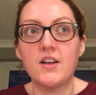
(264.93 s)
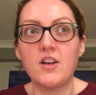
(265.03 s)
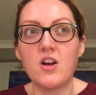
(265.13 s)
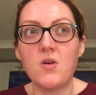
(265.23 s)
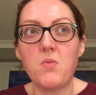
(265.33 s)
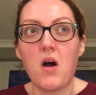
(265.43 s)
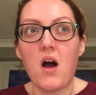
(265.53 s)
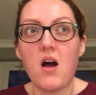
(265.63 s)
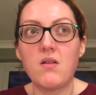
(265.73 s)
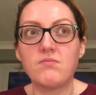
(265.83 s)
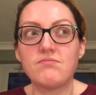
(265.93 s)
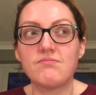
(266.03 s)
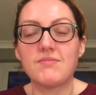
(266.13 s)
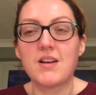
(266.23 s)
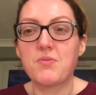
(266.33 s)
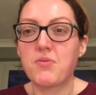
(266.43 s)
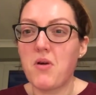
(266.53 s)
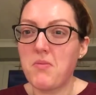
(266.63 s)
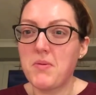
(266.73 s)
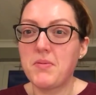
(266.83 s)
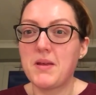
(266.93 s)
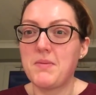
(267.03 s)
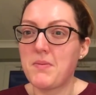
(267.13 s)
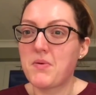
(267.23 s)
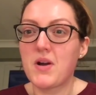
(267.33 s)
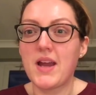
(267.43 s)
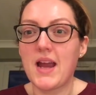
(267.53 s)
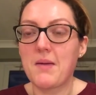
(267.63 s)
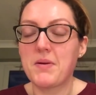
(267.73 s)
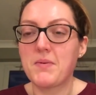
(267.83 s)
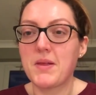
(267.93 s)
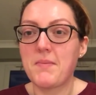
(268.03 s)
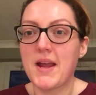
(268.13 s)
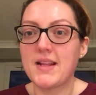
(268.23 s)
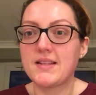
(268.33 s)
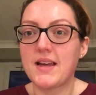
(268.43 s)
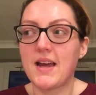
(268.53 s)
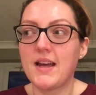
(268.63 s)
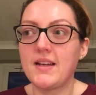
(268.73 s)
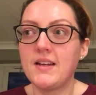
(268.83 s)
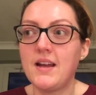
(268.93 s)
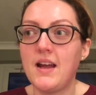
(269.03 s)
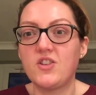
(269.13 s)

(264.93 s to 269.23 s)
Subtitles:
you know what, I'd probably be pretty happy with a maintain,